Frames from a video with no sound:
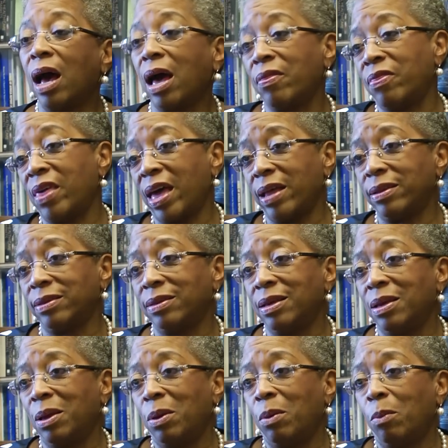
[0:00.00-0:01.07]
on that.
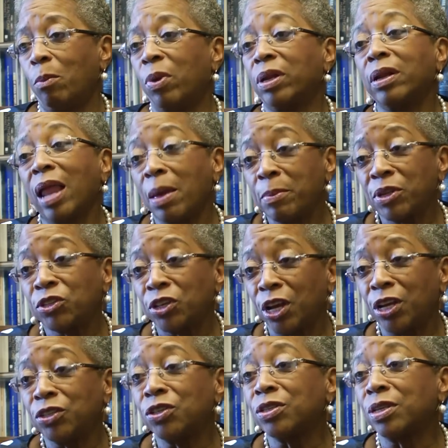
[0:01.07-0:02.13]
But climate
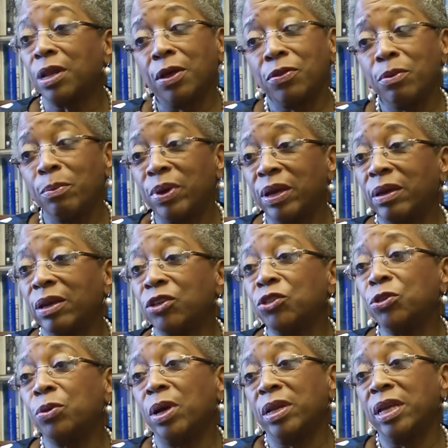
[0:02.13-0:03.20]
change is another big
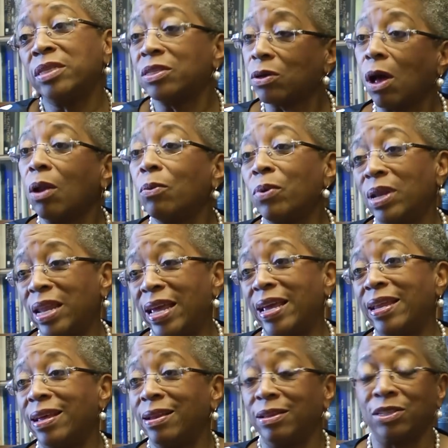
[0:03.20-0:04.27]
issue, and it's all
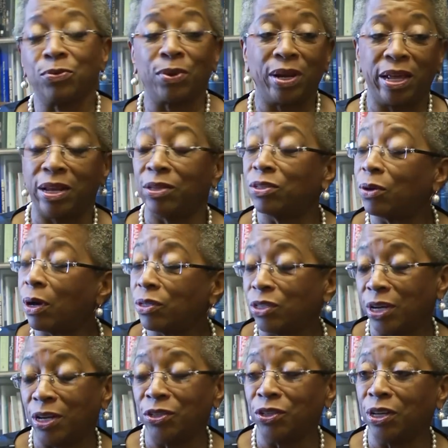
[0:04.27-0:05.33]
related. It's related to our
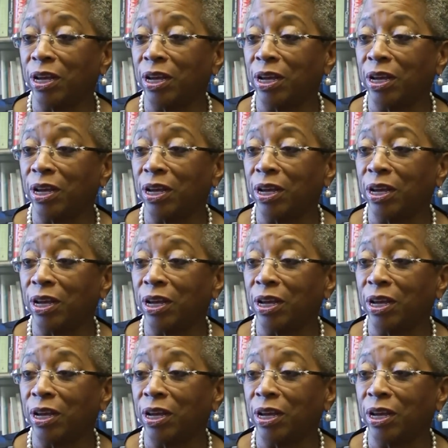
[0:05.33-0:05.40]
changing